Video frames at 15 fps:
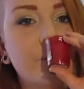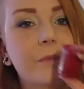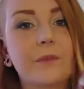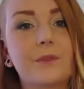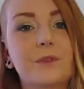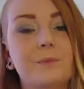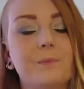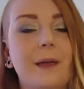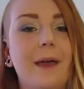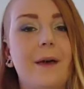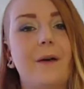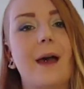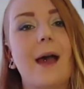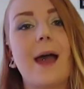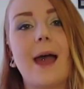
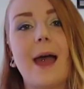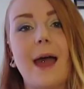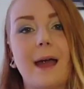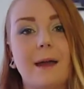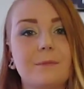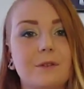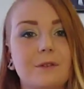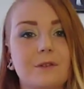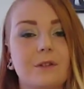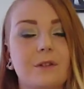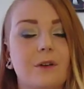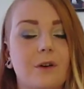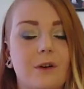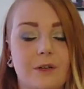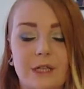smell absolutely
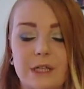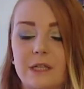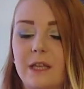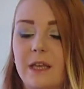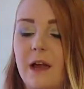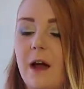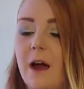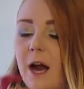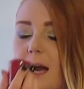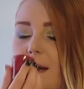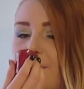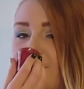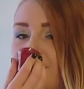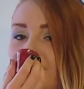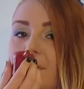gorgeous. They
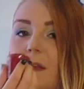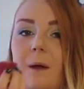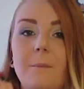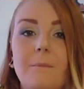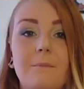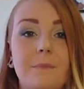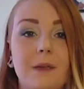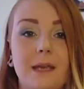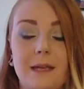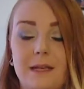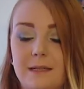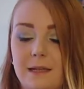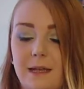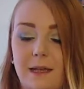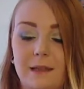are
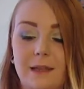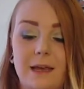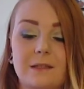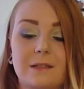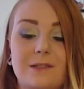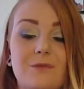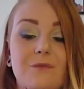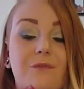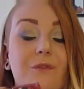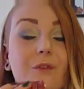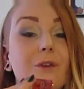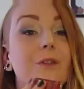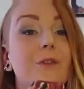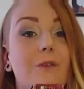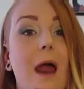amazing, and that's
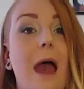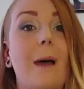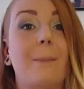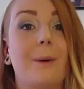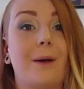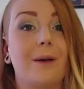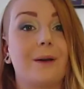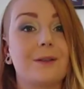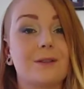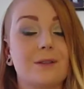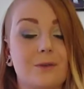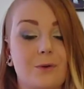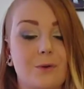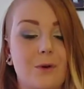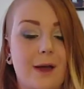through the wrapper.
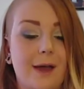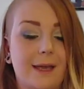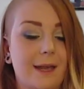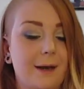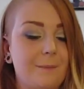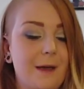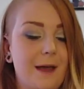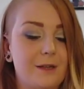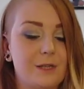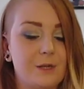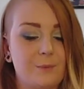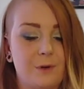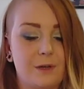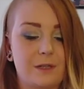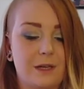So I can
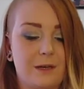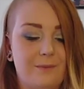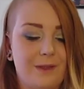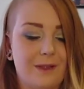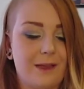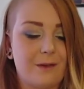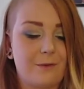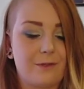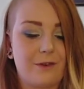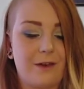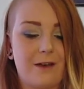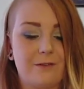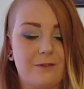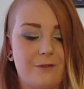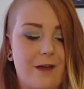imagine what it's going to be like when
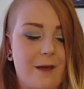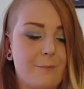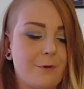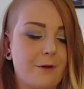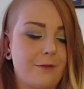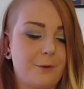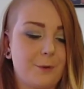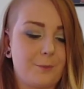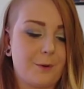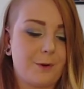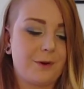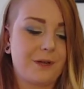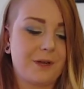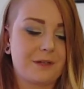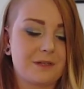they're out the wrapper and they're
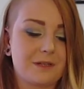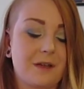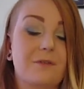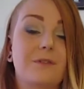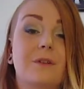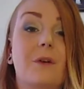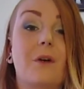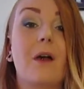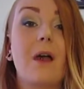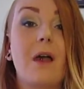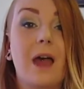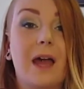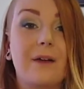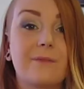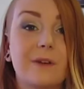burning and stuff. So
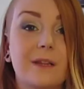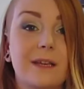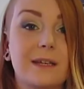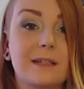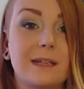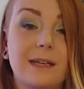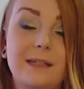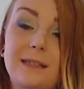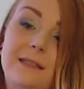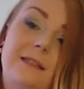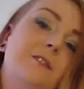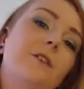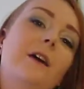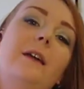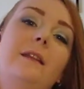I'm really excited
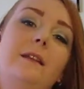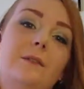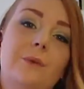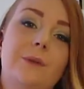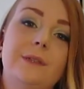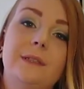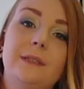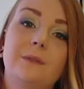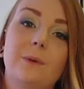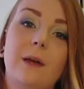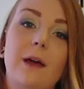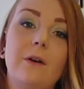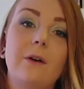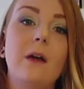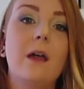to try these ones as
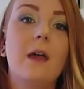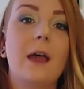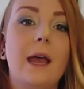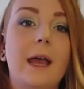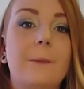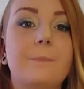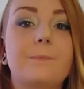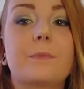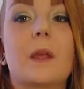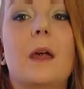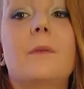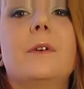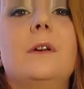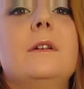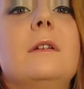well. I'm
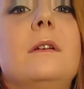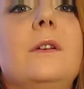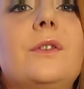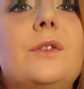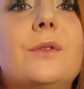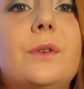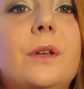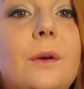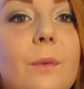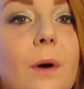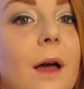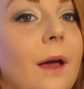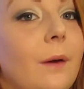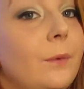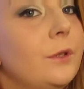just going to show you
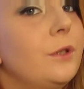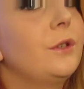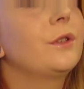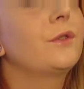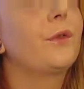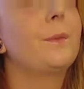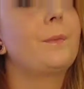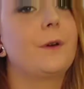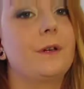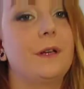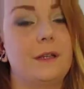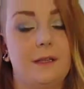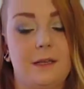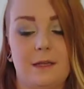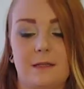what I would use for
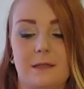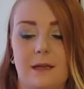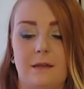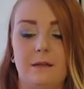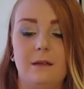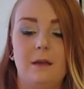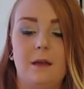burning these in.